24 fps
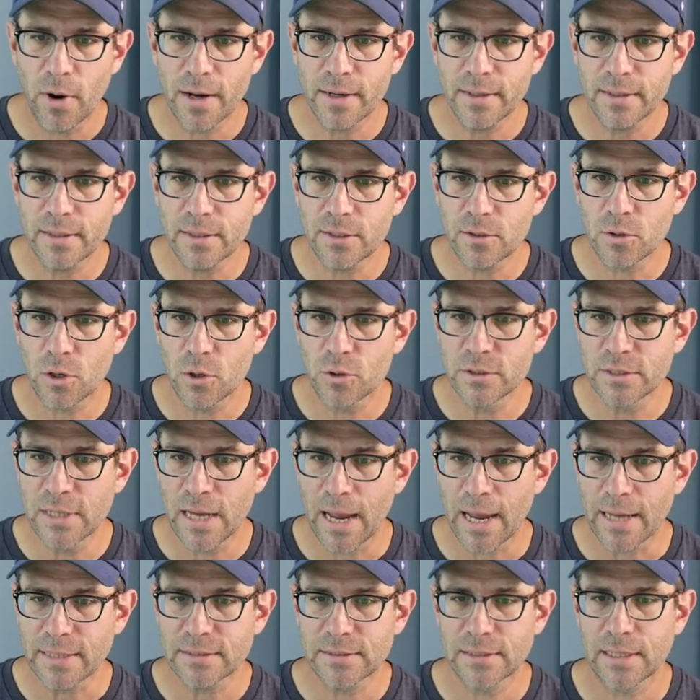Brandon
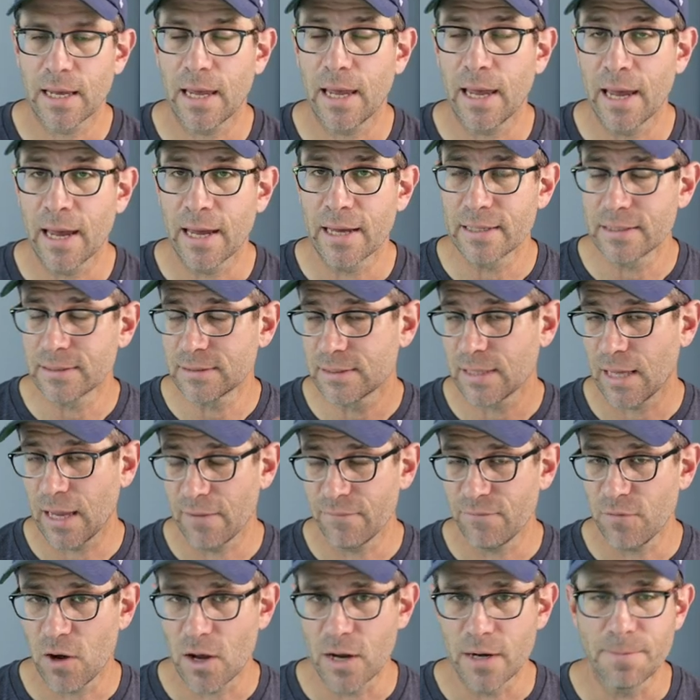Grotesque as
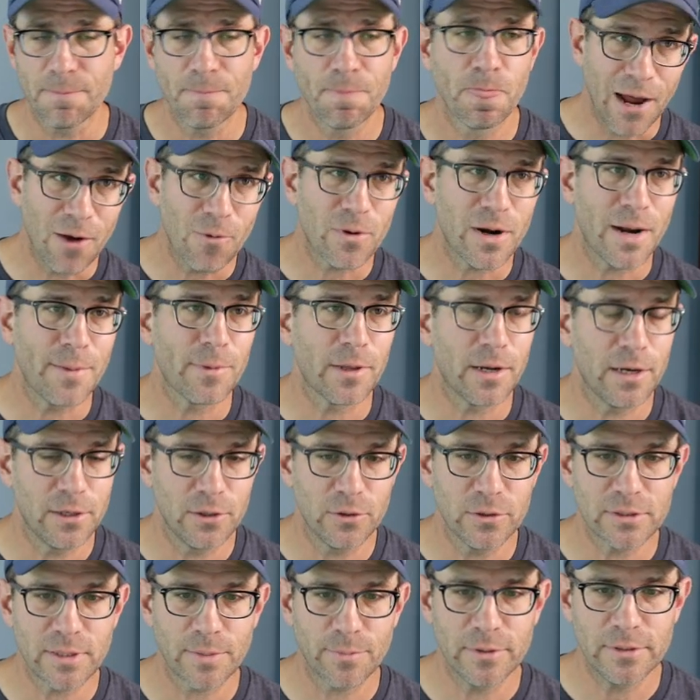a font. Now what I'm gonna
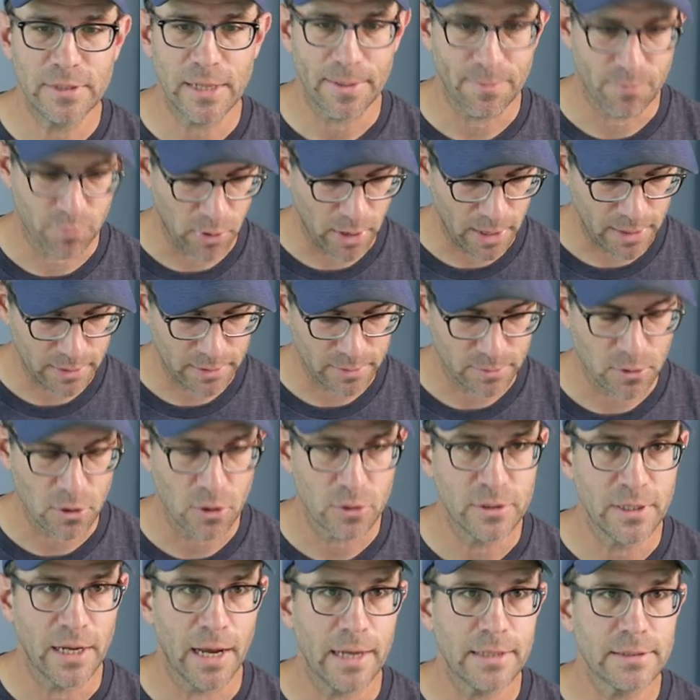do is I'm gonna take Brandon
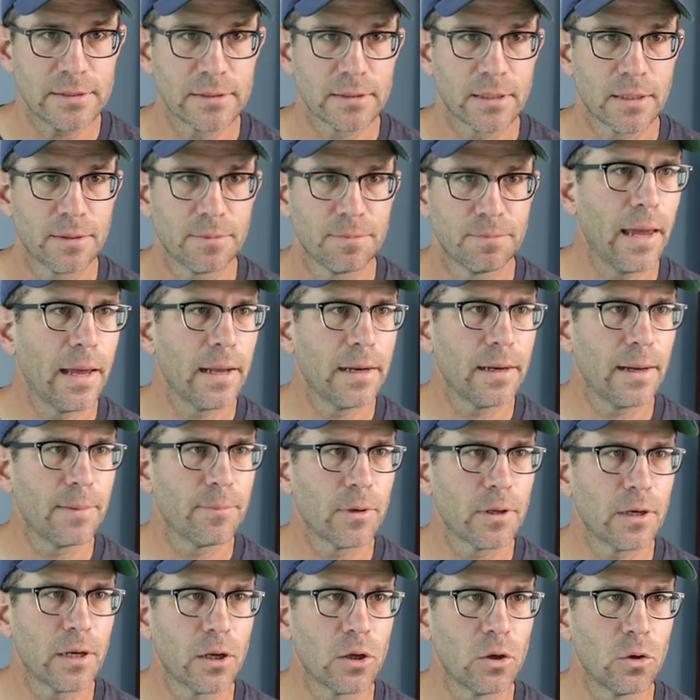Grotesque and
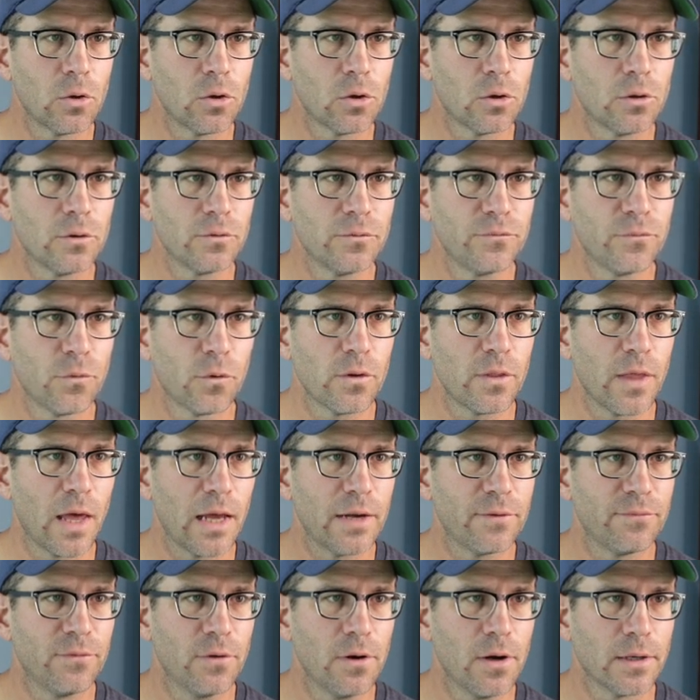I'm gonna Google for
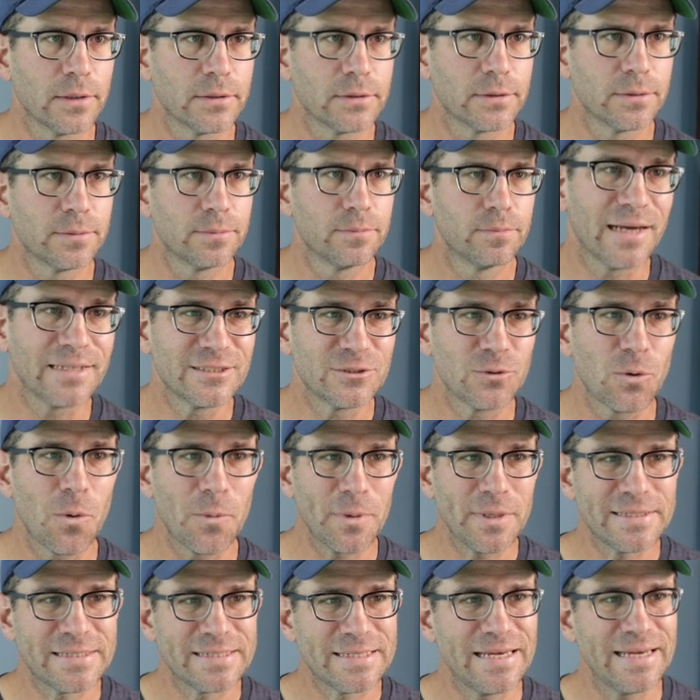that font. Ah, so
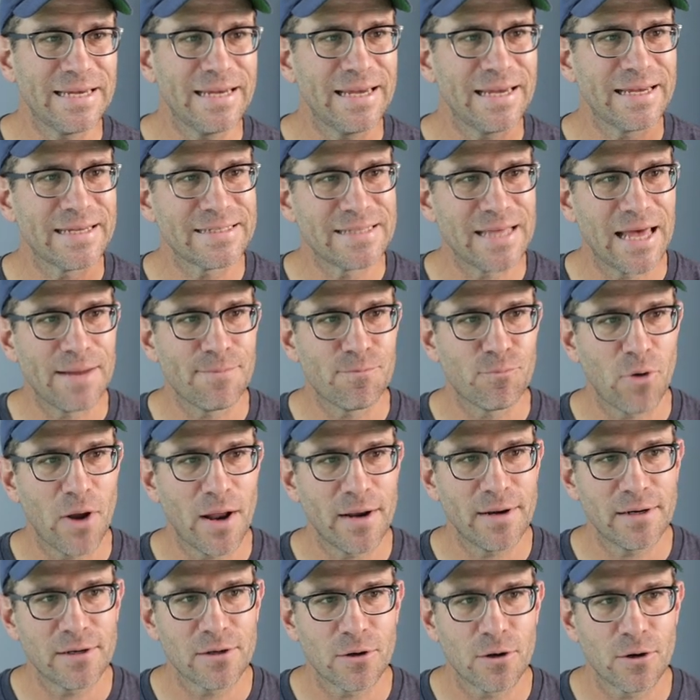what we see is that
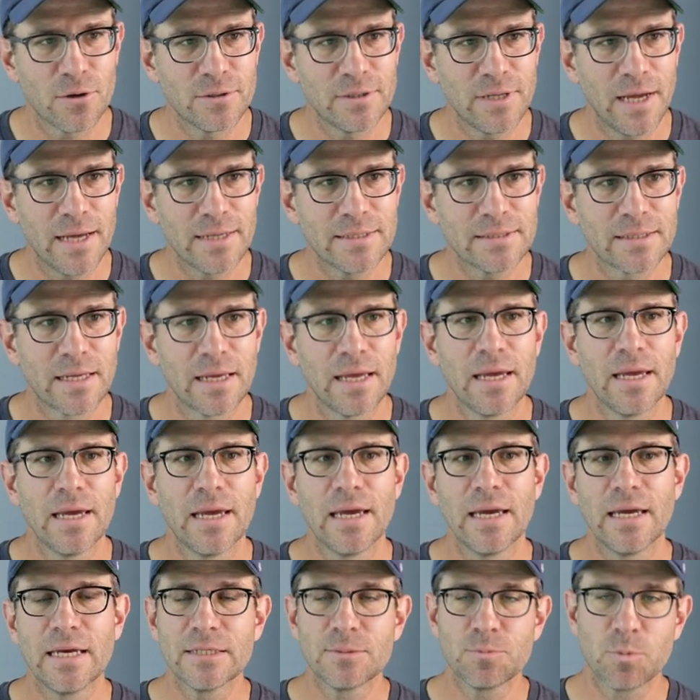Brandon Grotesque
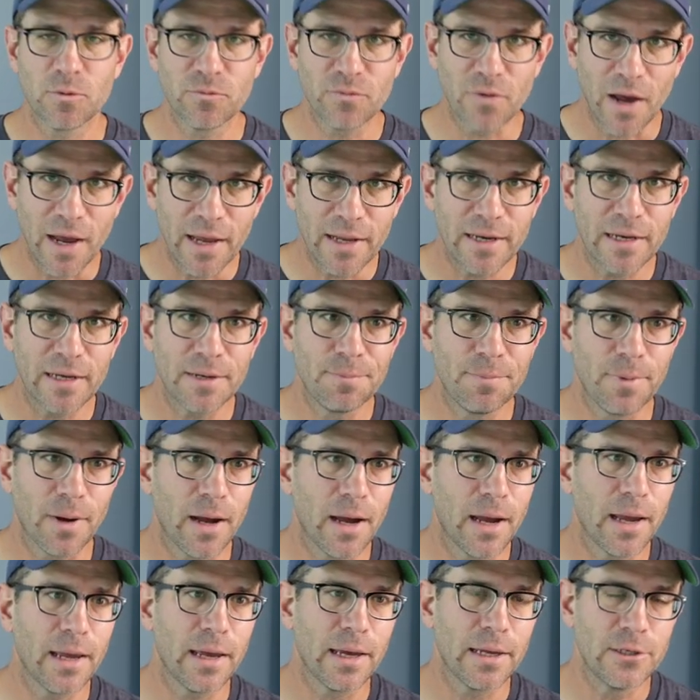is provided
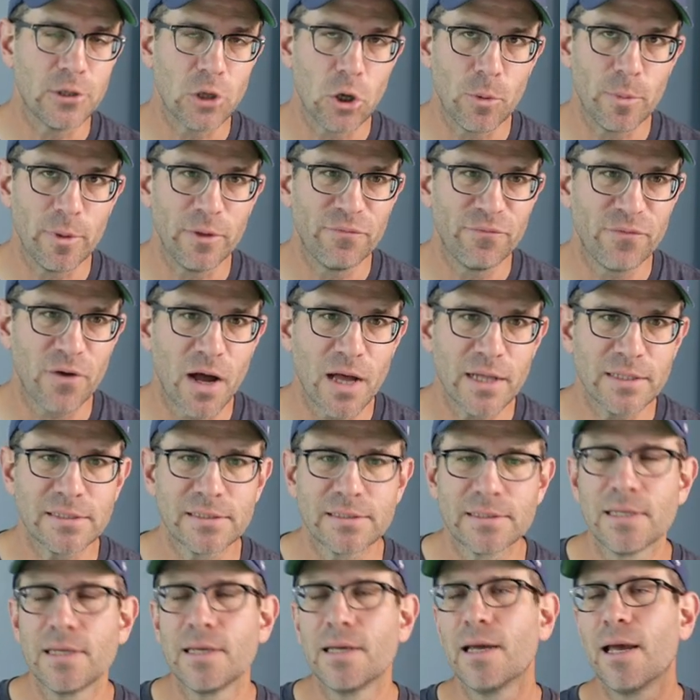by Adobe
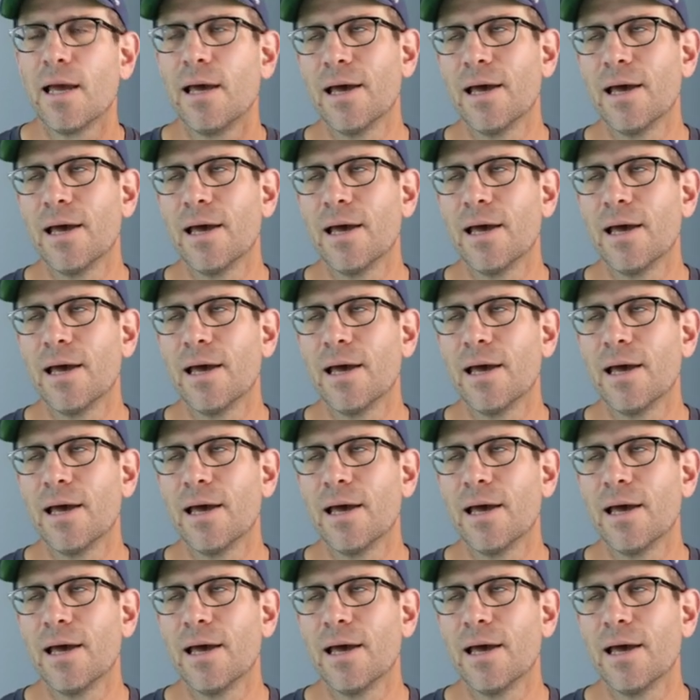Fonts.